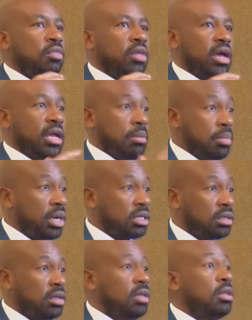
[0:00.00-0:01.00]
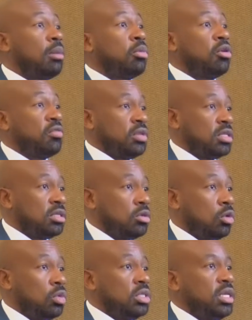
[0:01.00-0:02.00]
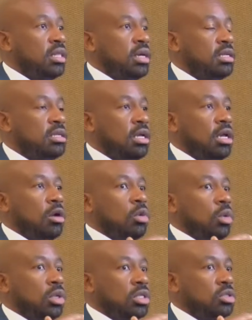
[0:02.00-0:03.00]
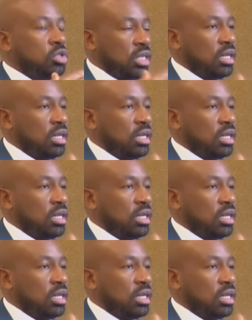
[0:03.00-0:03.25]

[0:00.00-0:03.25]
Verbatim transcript: their impact than their profits. You know, we say that we want to